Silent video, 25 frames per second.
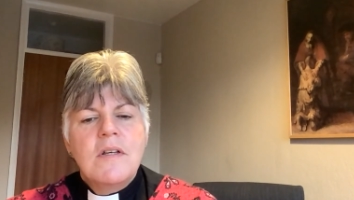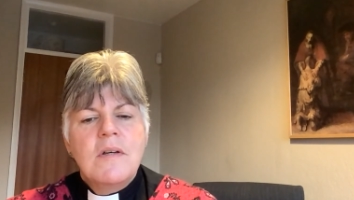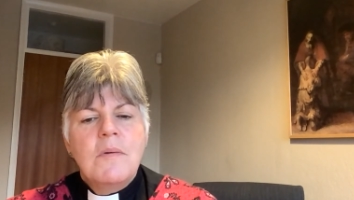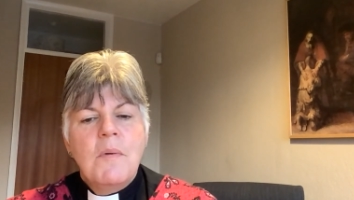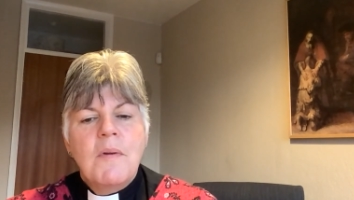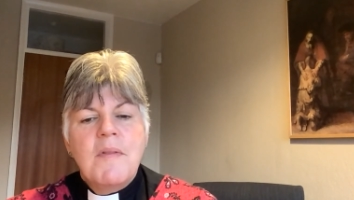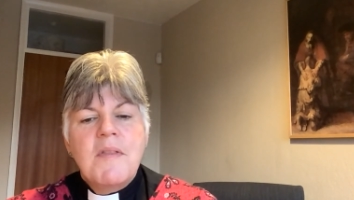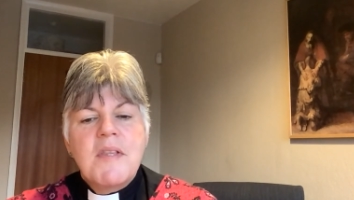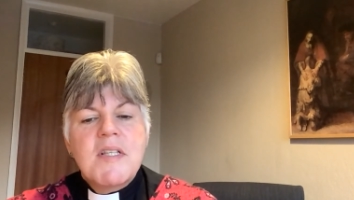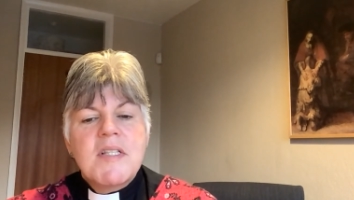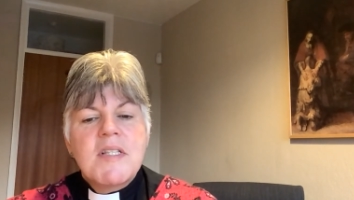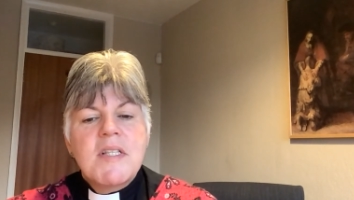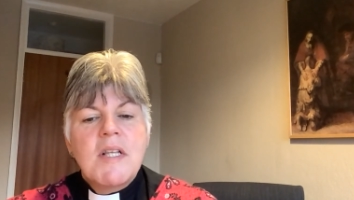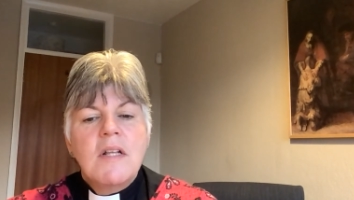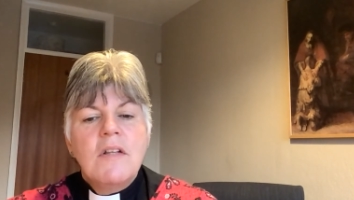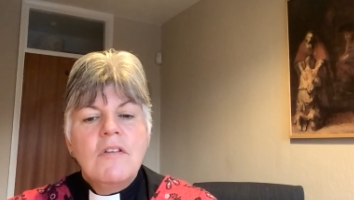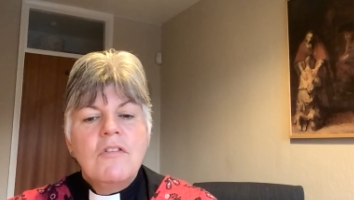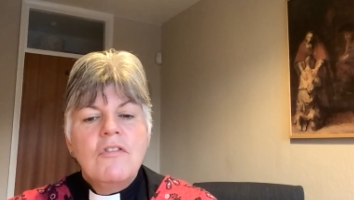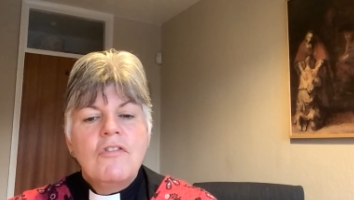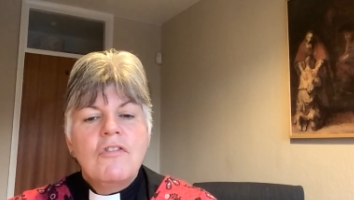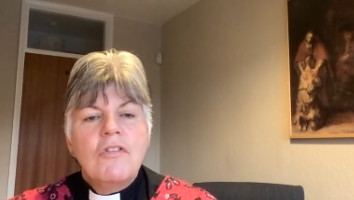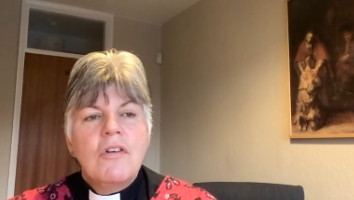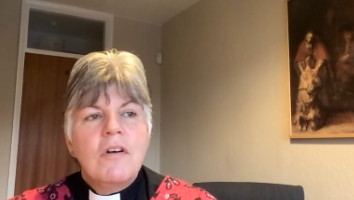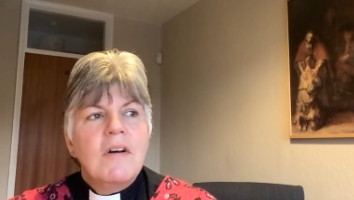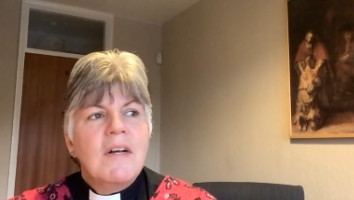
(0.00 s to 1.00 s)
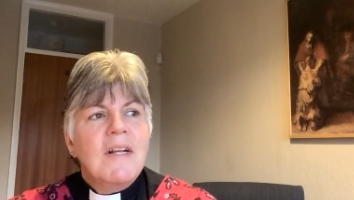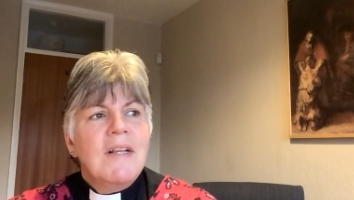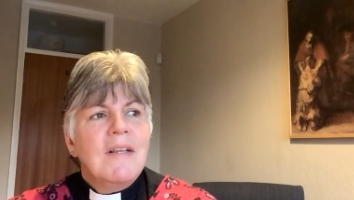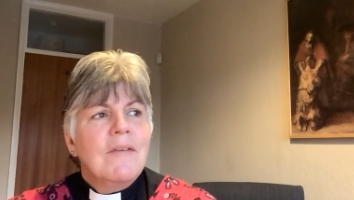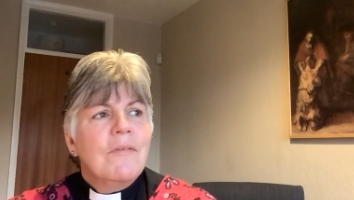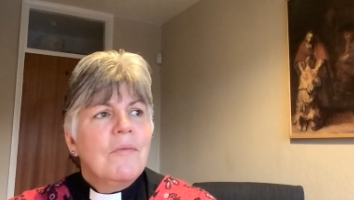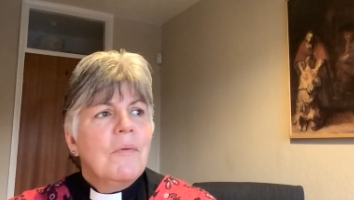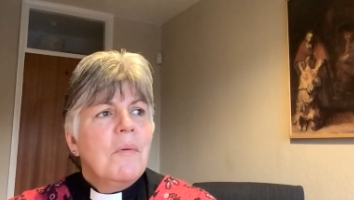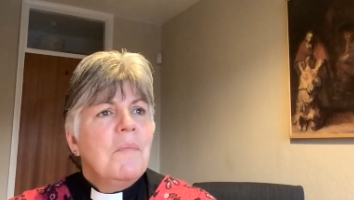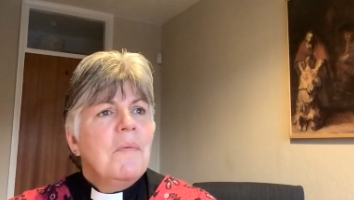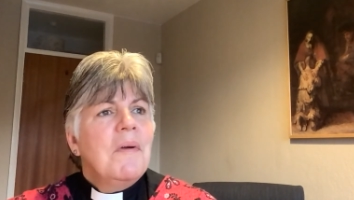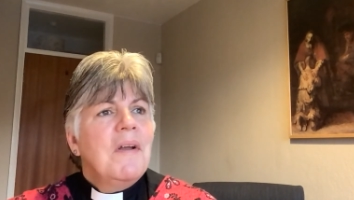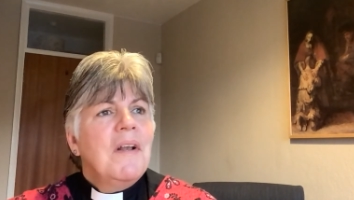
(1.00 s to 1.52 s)
When the sun shines,
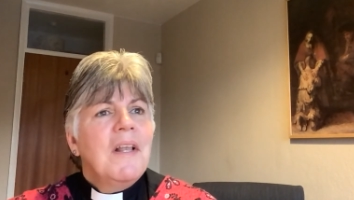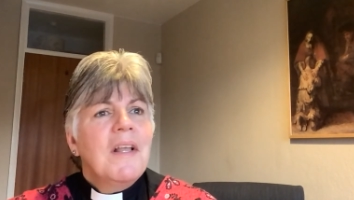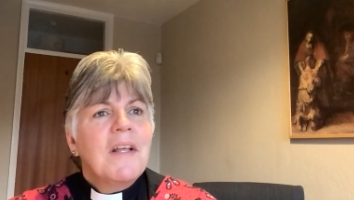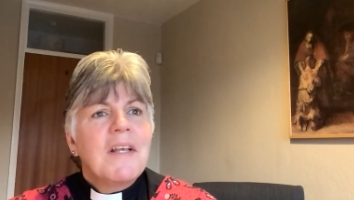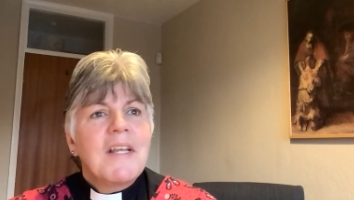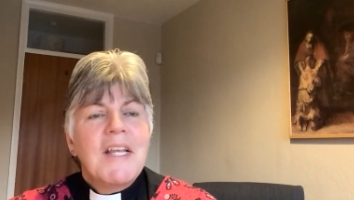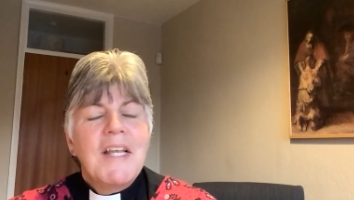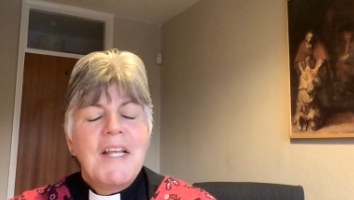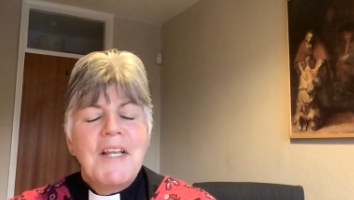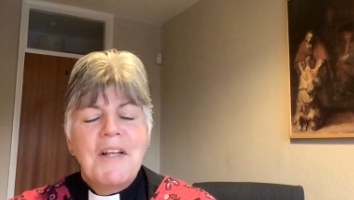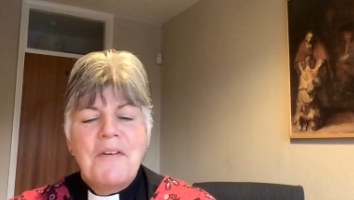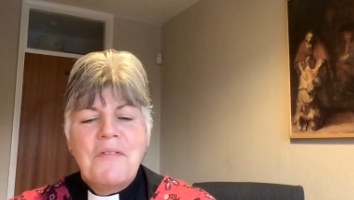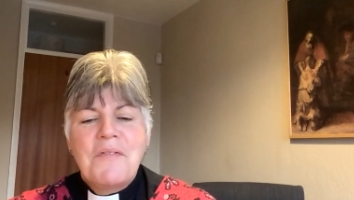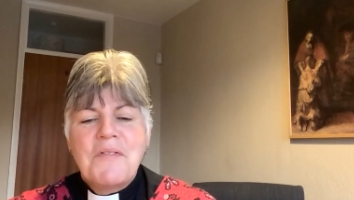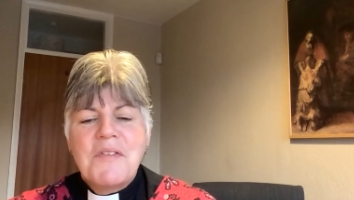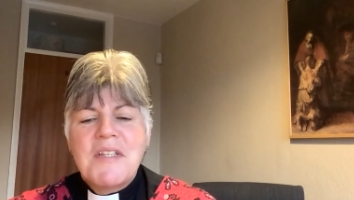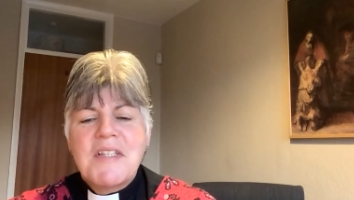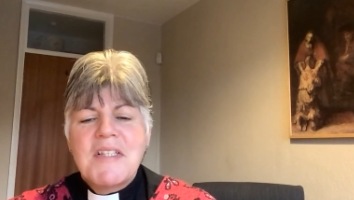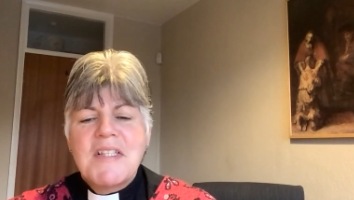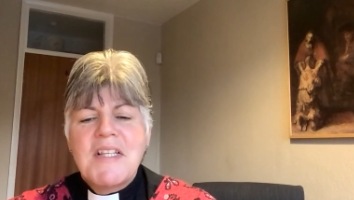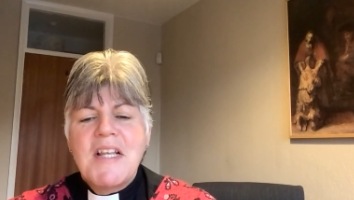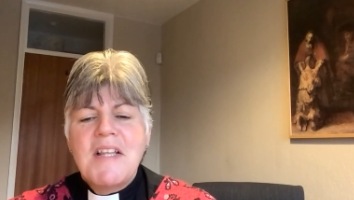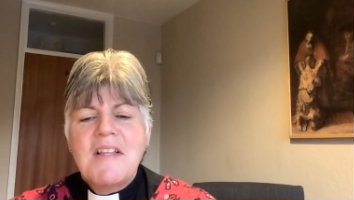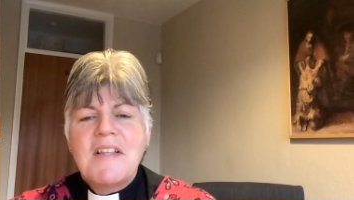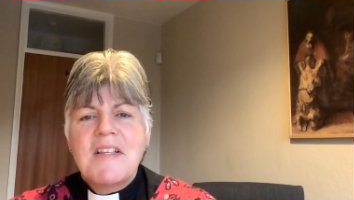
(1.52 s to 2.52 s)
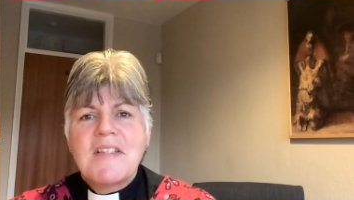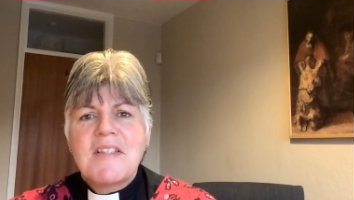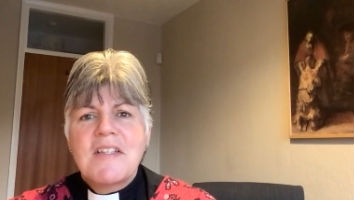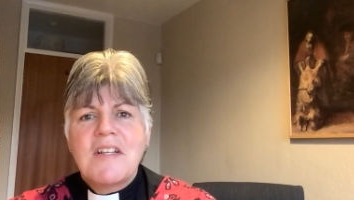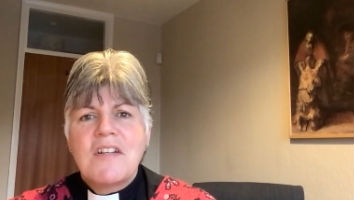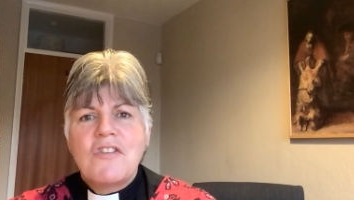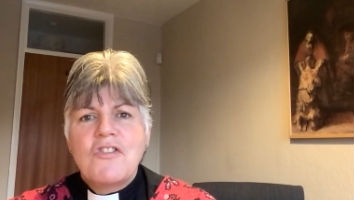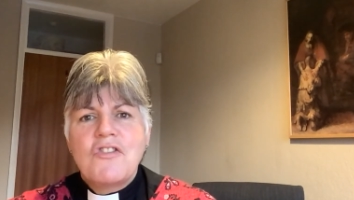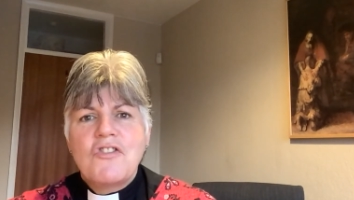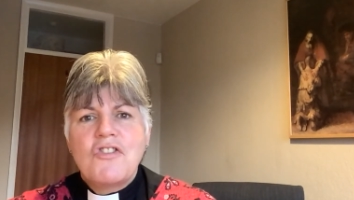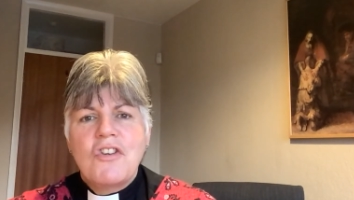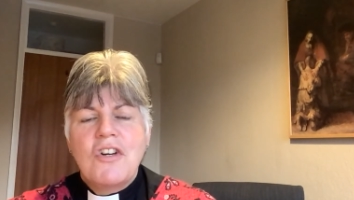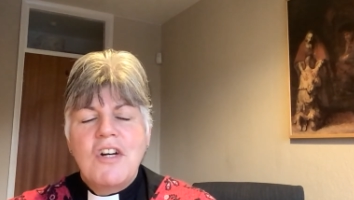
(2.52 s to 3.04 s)
when we're lucky enough to see the
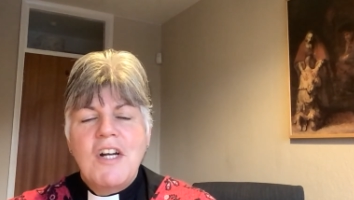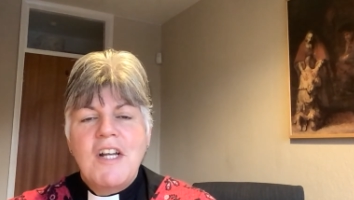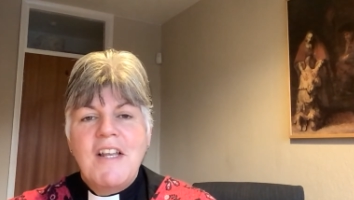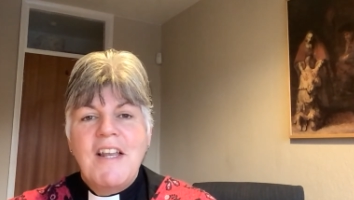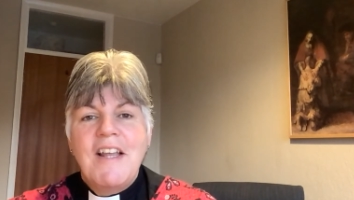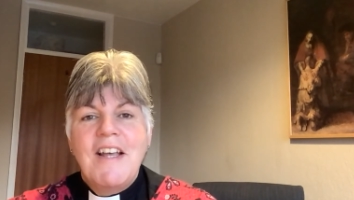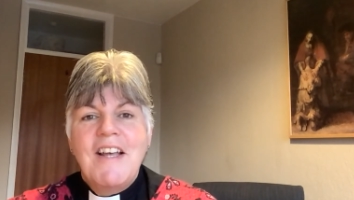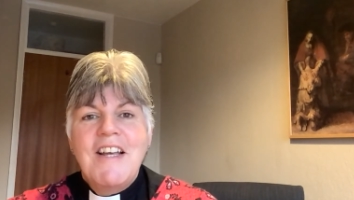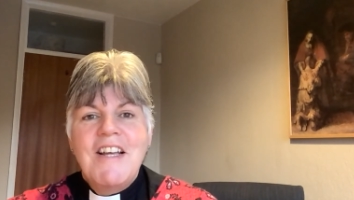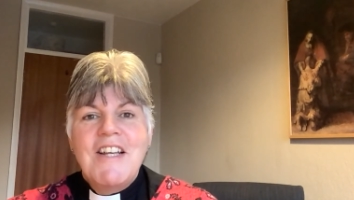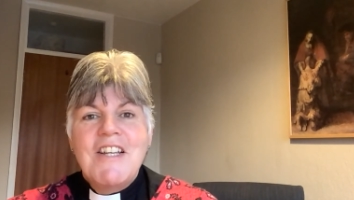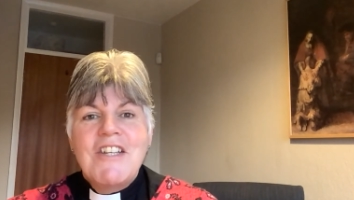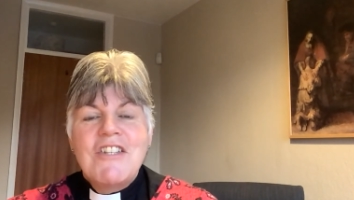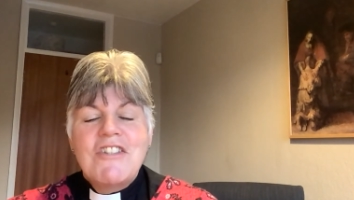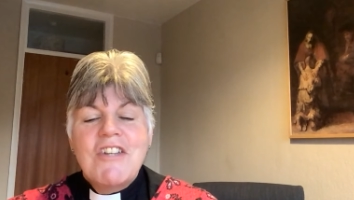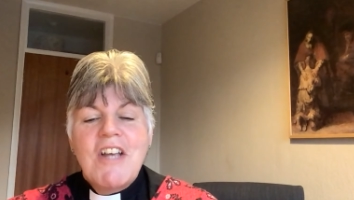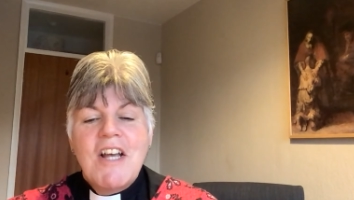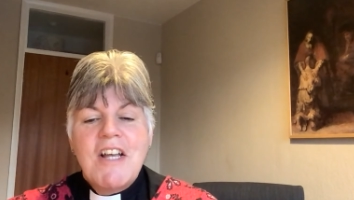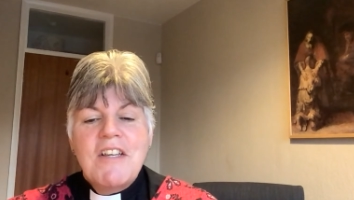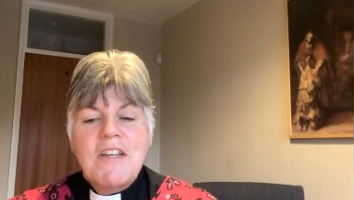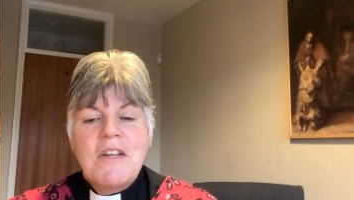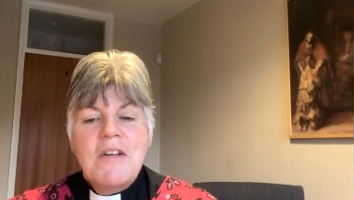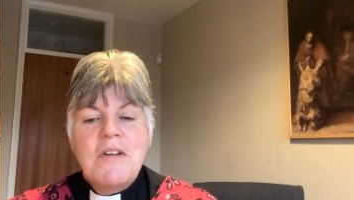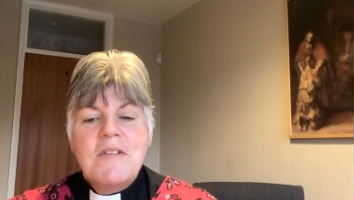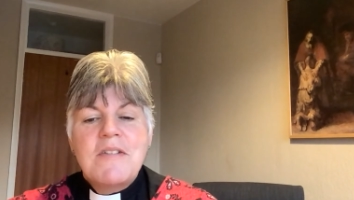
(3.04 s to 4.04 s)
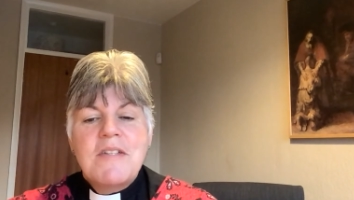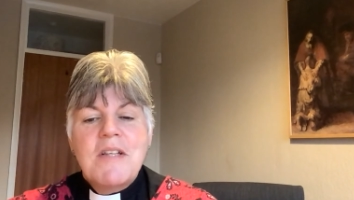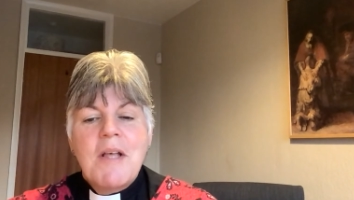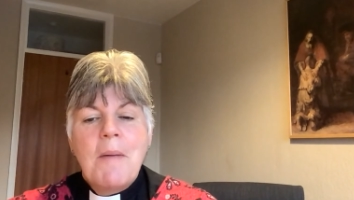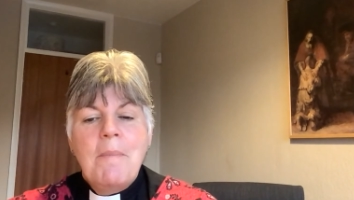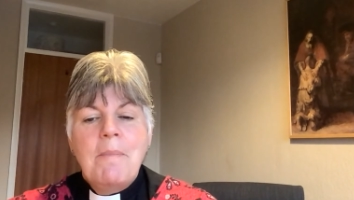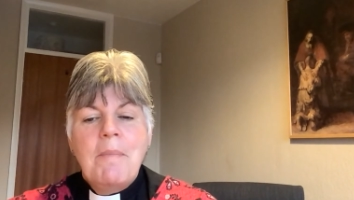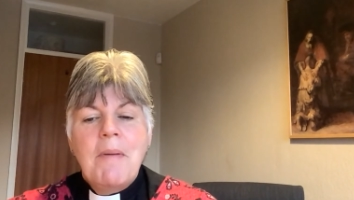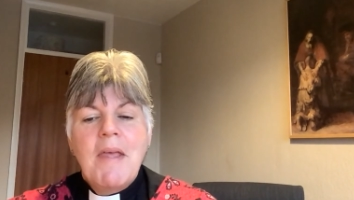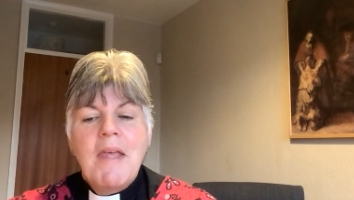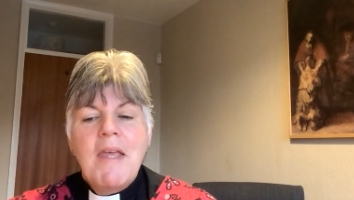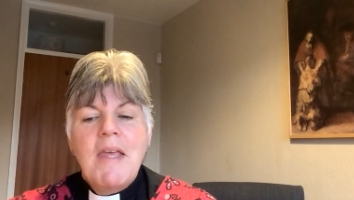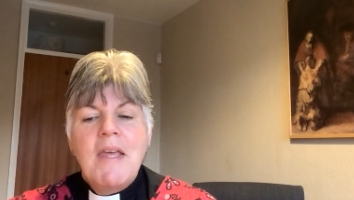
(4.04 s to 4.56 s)
sunshine, shadows
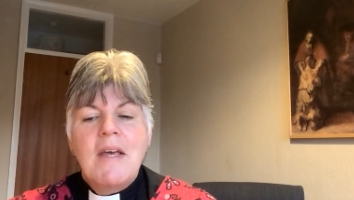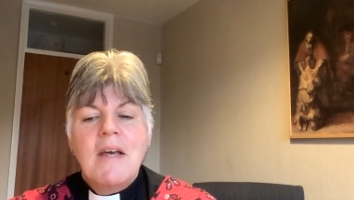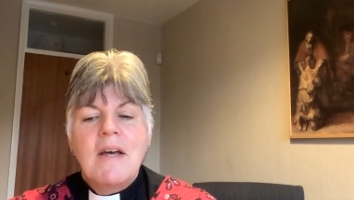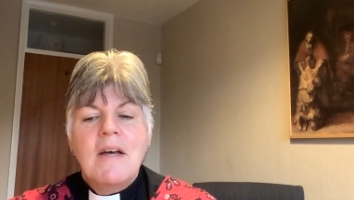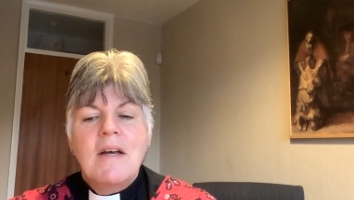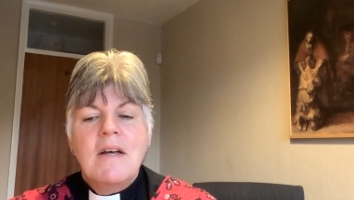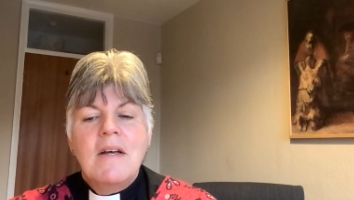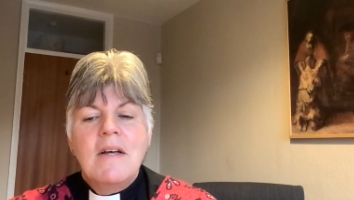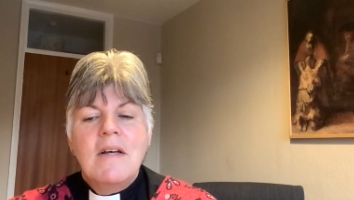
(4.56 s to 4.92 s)
appear.